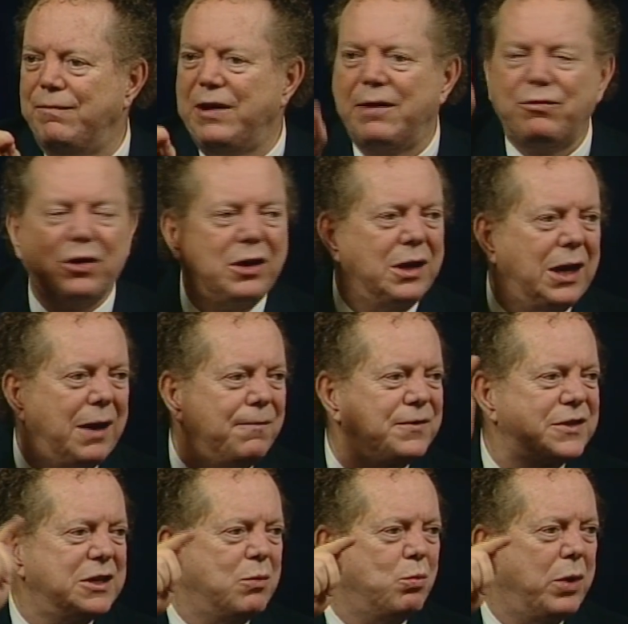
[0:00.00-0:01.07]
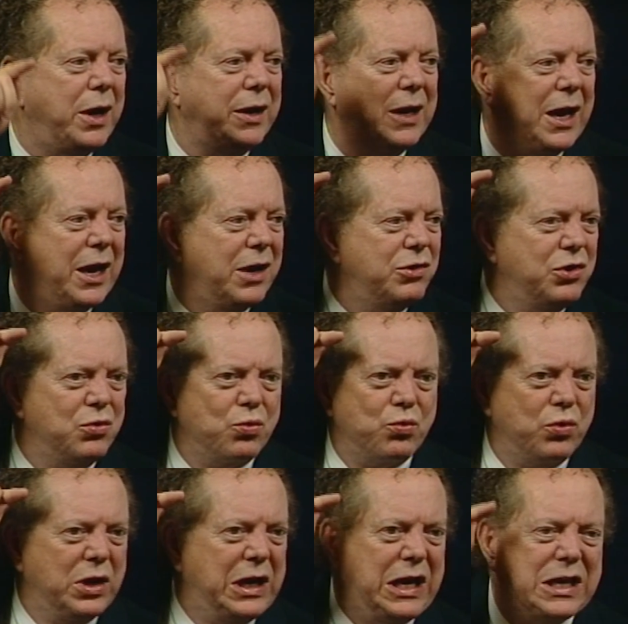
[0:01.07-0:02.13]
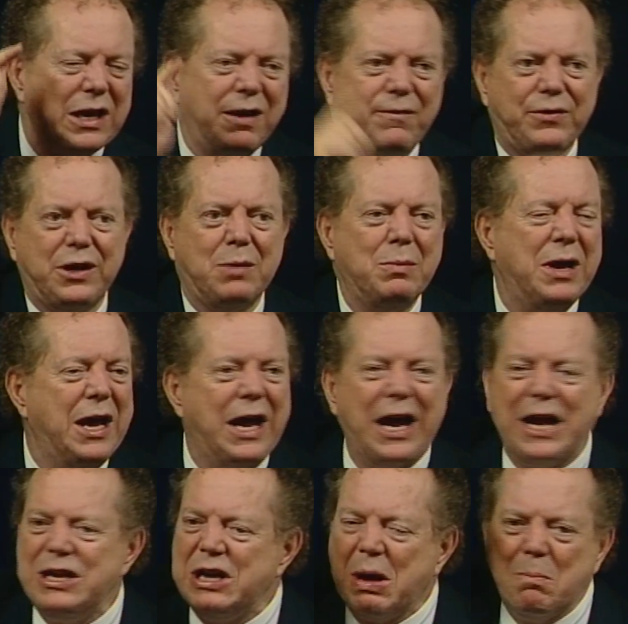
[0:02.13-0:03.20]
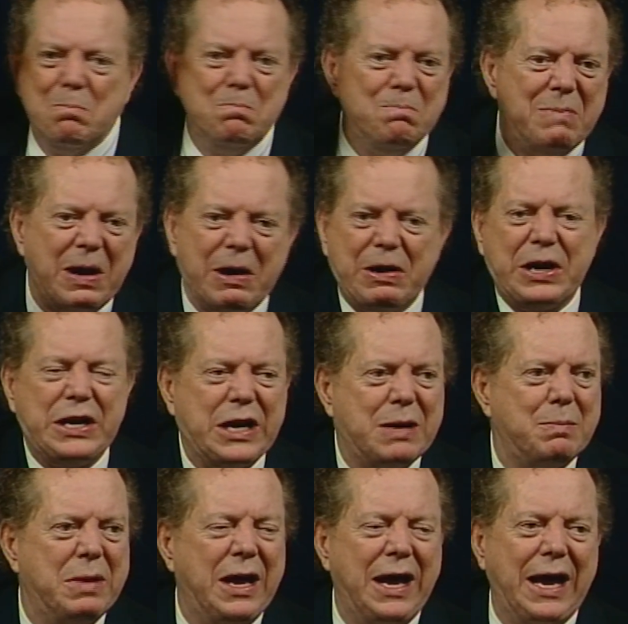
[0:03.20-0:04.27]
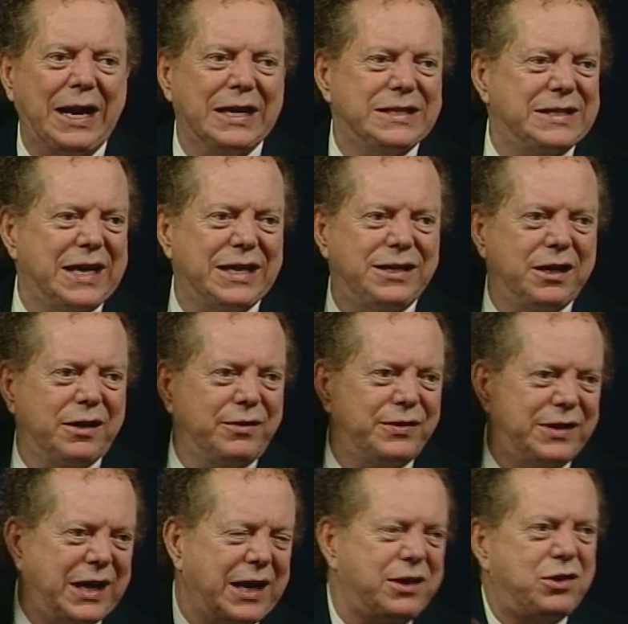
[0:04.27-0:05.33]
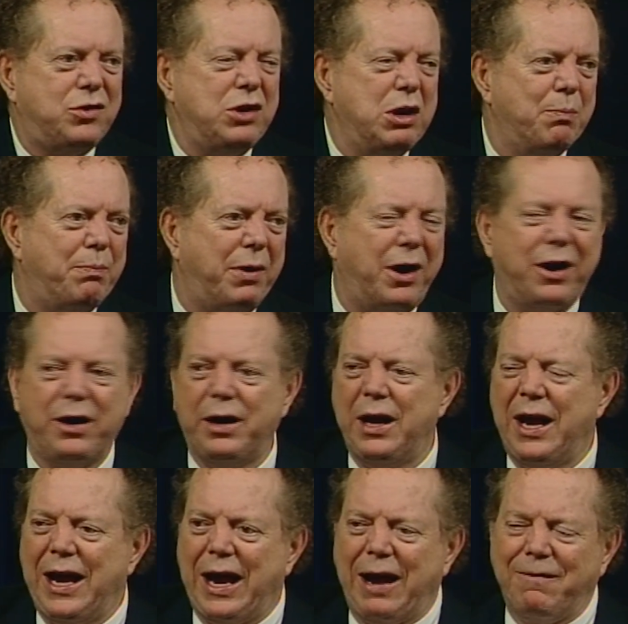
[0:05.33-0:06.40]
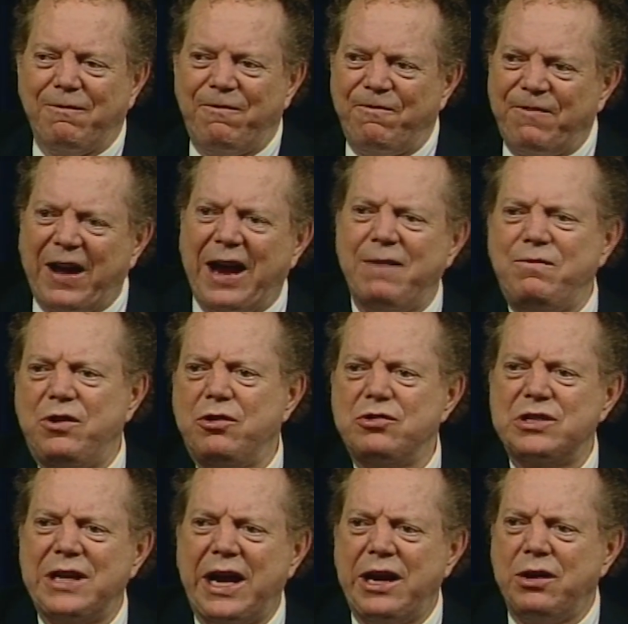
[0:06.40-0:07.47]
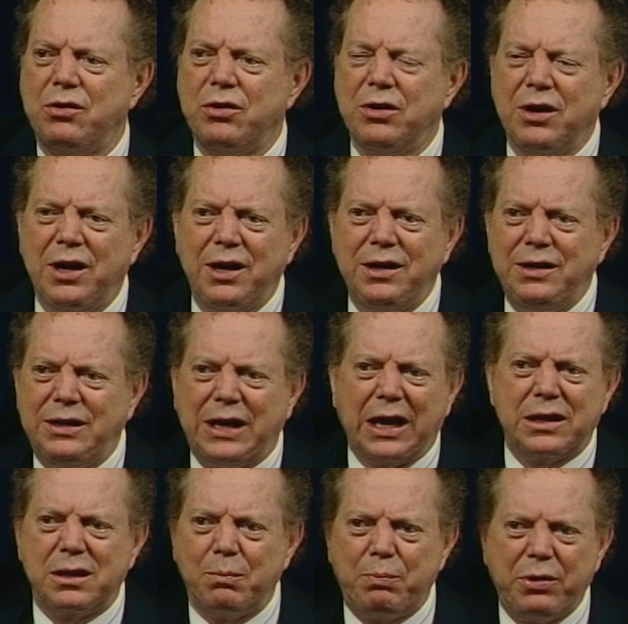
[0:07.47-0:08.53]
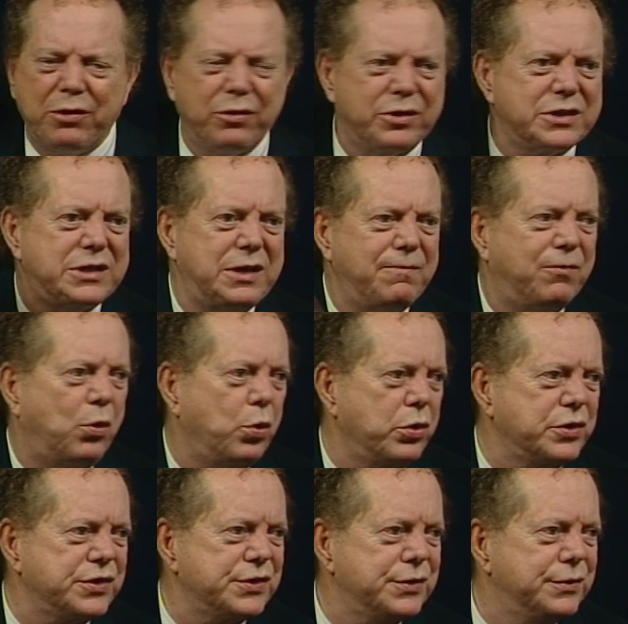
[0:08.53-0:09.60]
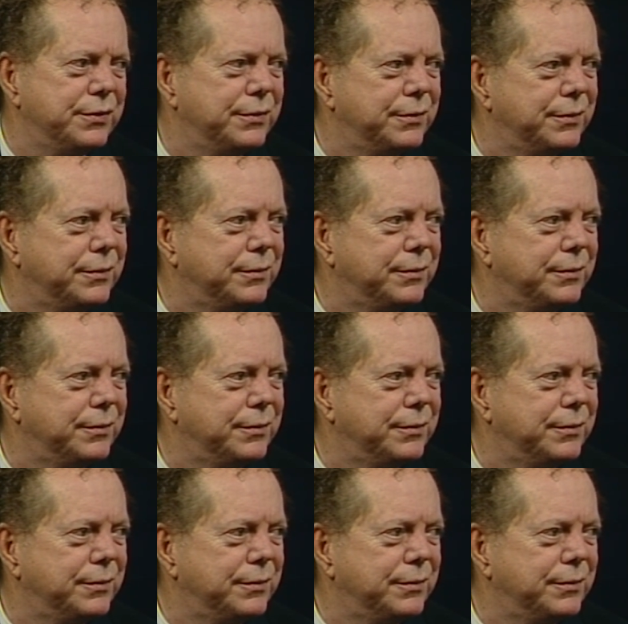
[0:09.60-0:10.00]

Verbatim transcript: And have you ever loved someone and you really love them and you marry them and it said, till death do you part? And five years later, death appeared as divorce.